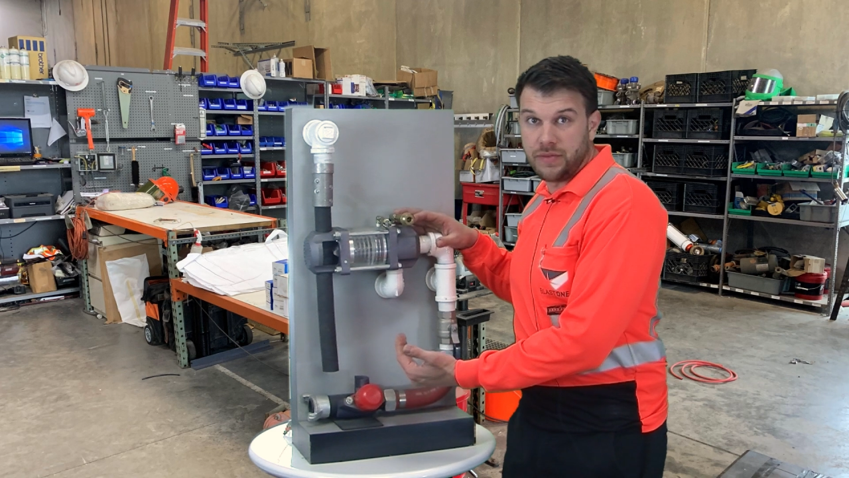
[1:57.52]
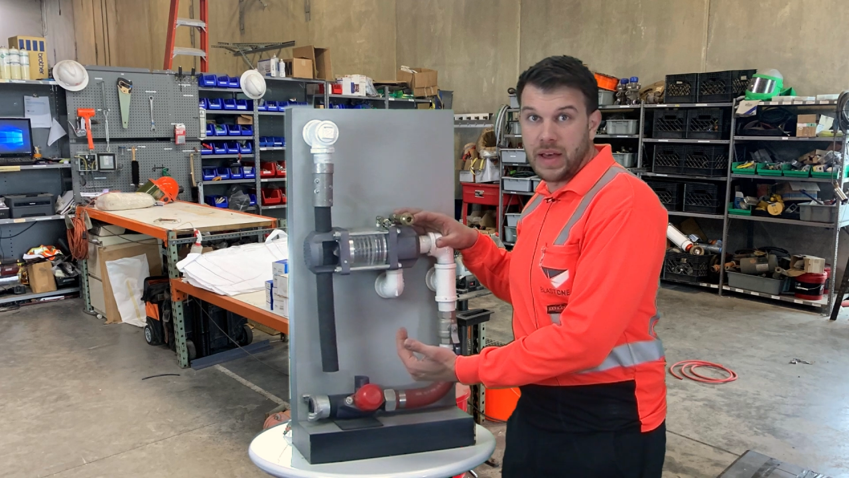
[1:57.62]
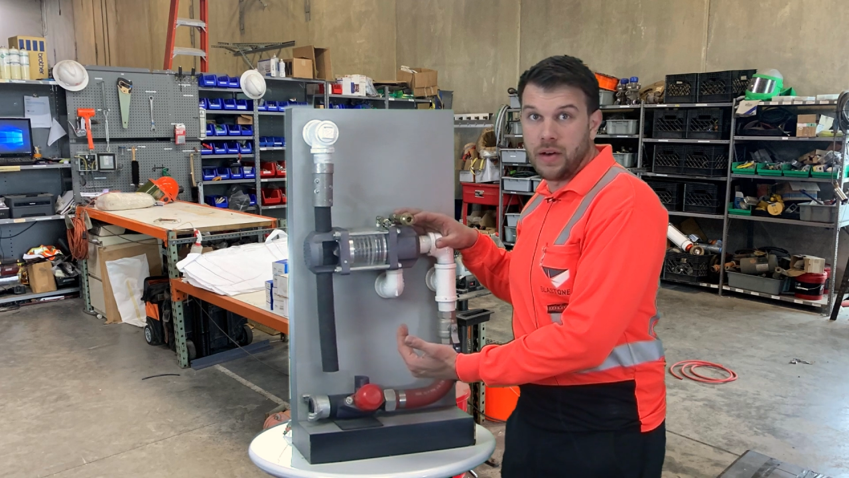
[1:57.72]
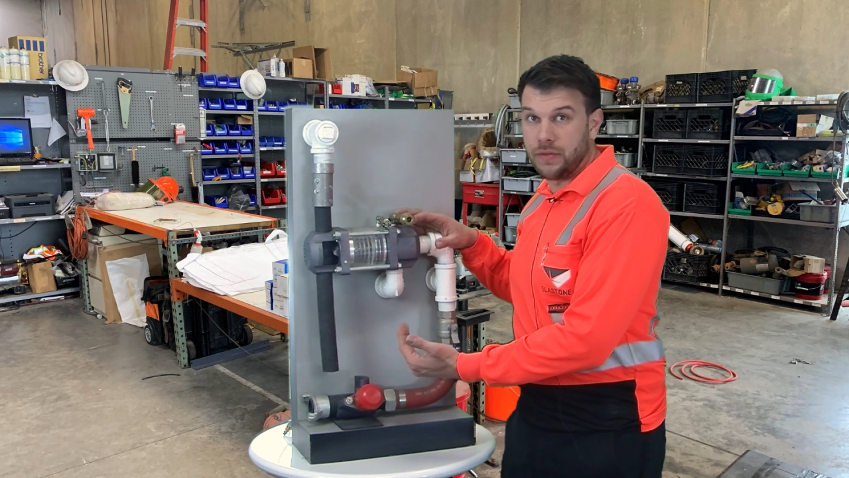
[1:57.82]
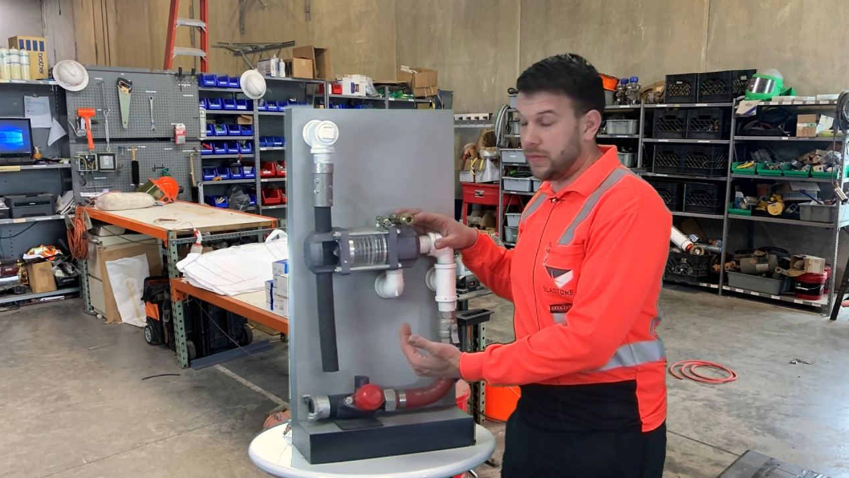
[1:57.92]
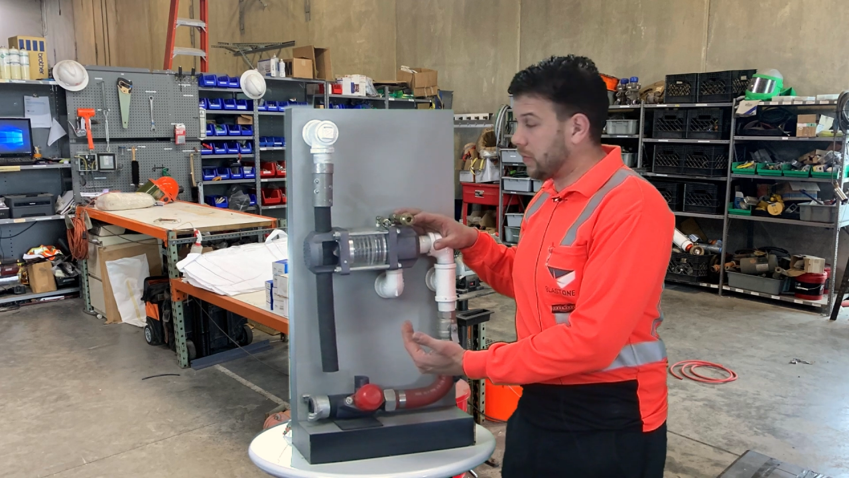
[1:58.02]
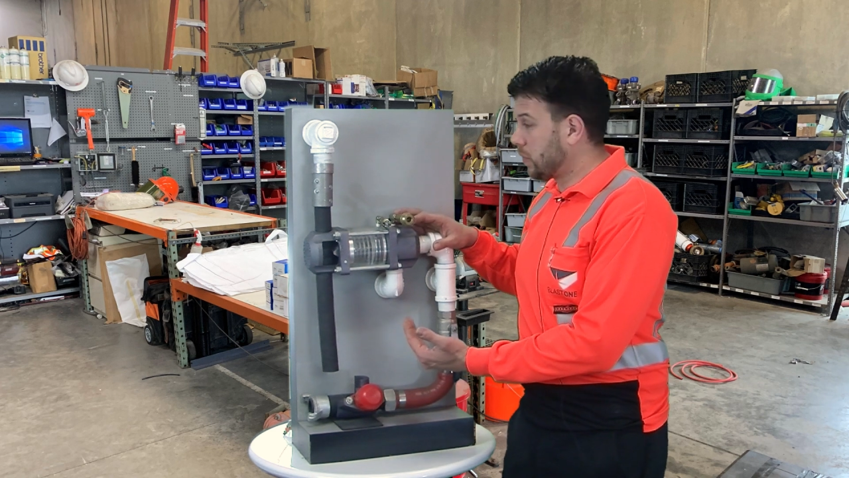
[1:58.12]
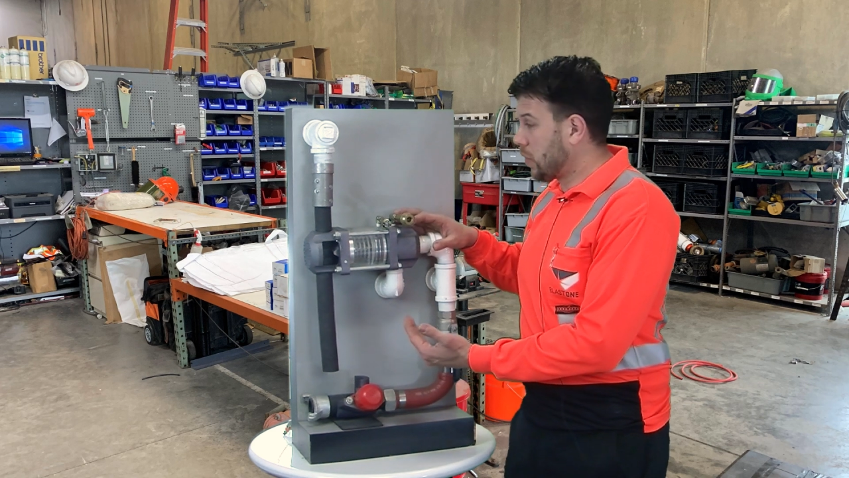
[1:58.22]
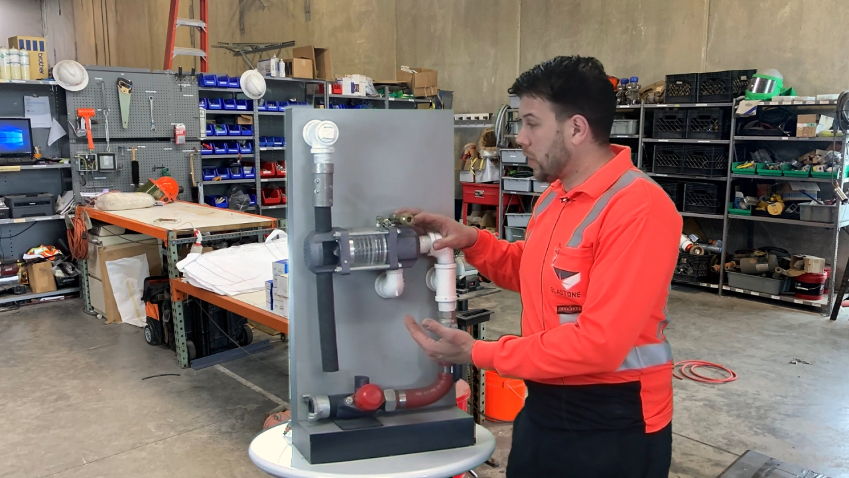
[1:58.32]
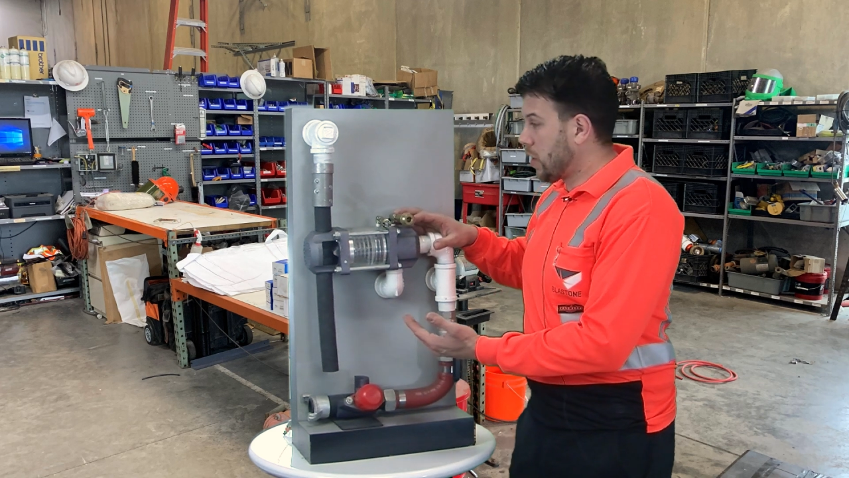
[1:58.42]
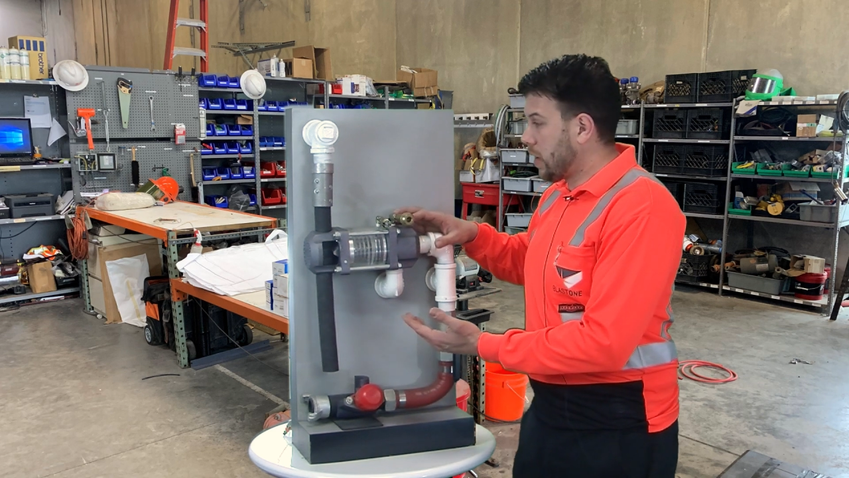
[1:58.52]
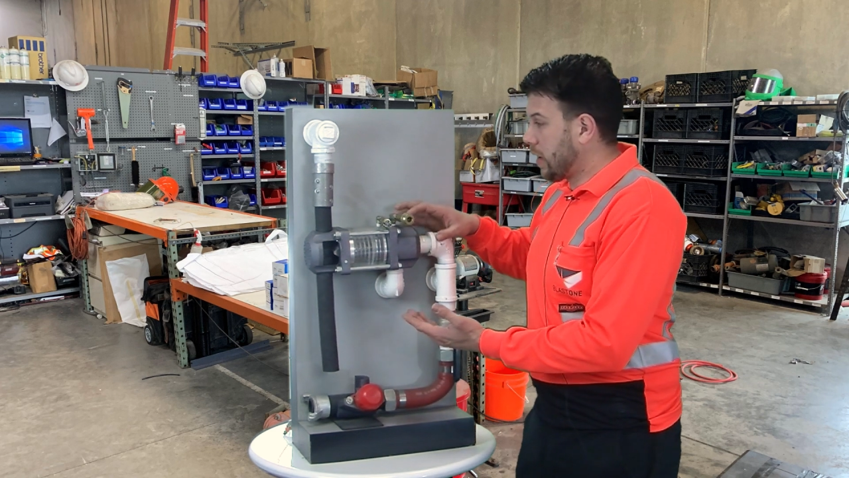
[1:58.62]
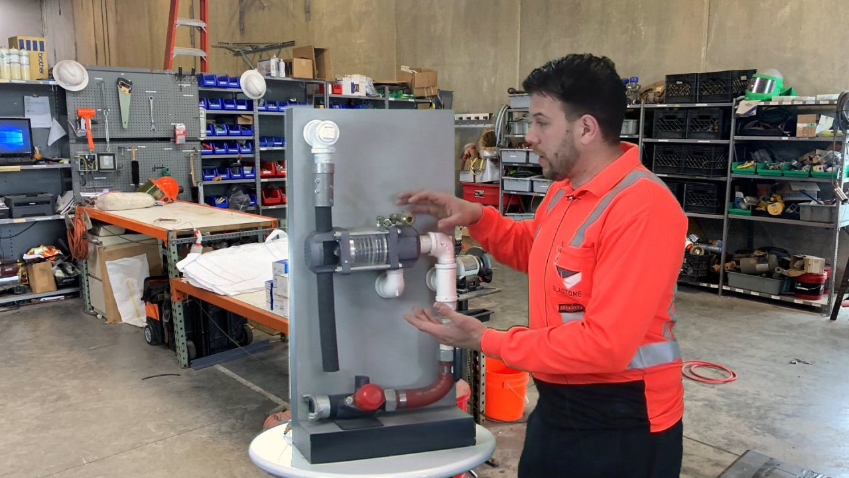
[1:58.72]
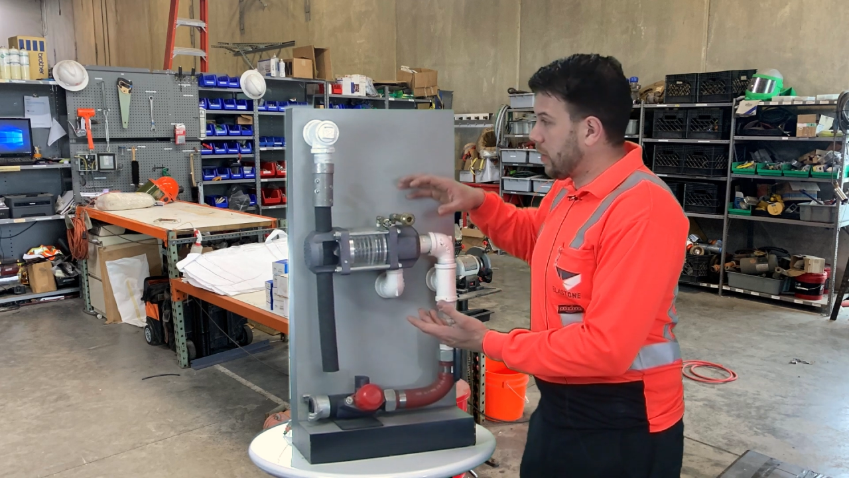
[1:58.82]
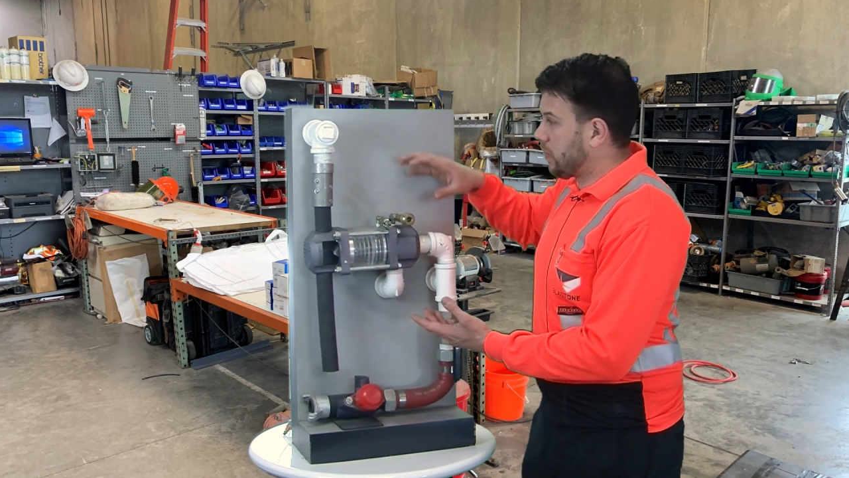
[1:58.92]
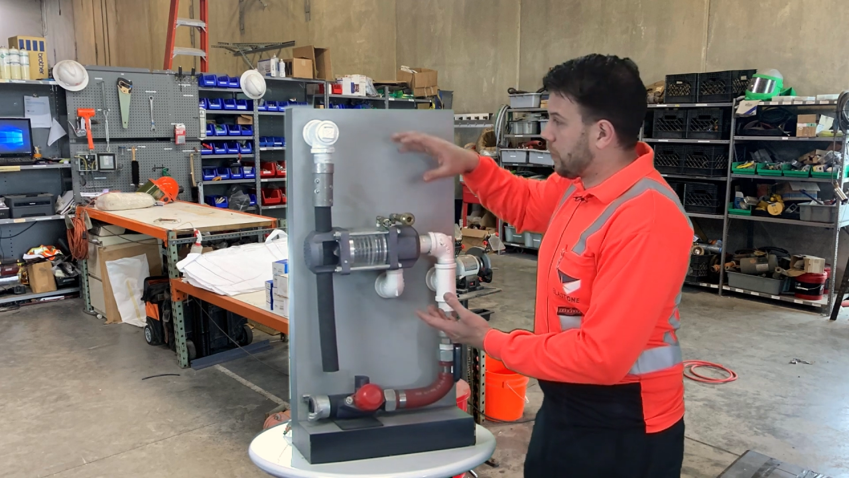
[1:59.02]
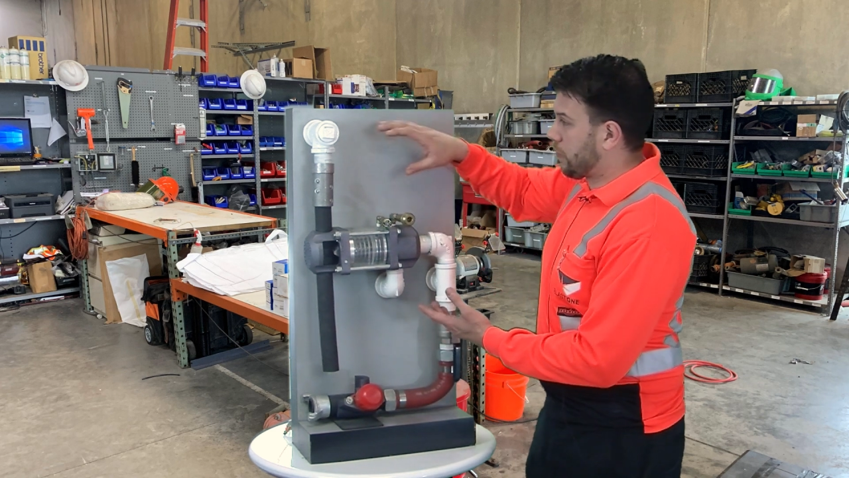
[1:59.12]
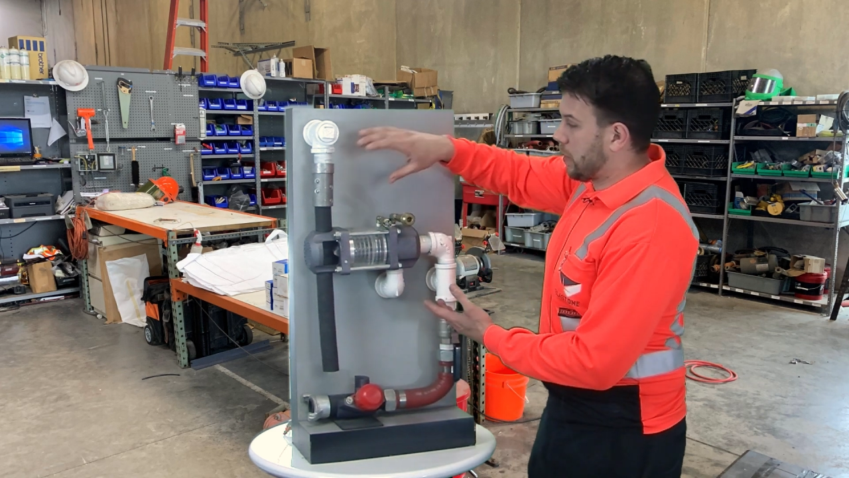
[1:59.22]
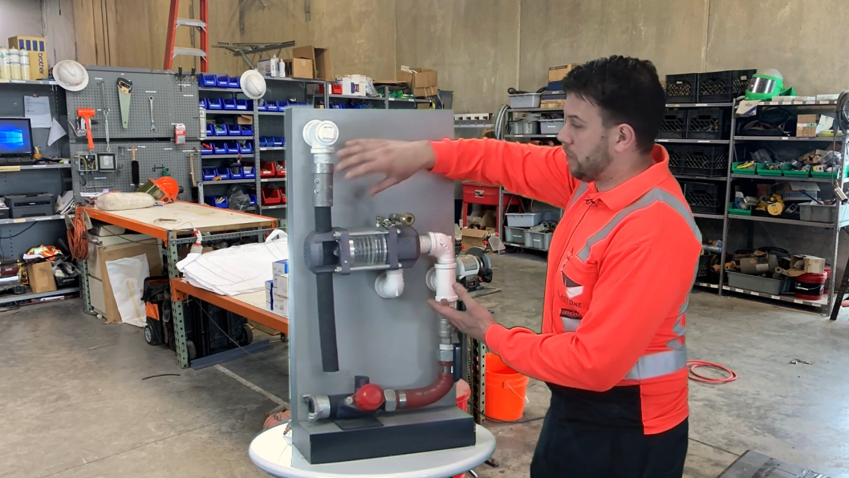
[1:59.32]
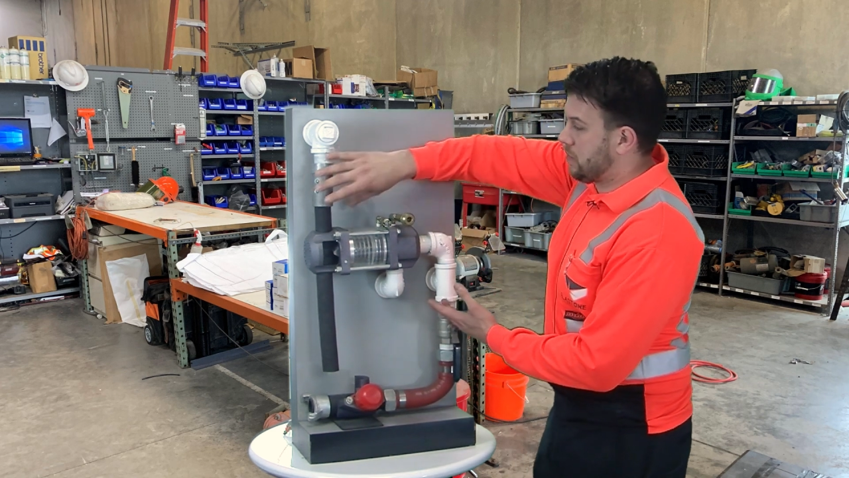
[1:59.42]
in the valve
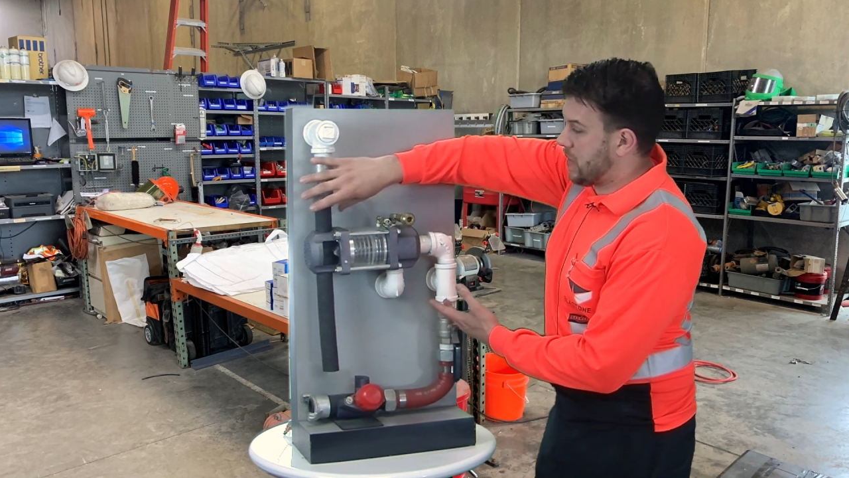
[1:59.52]
from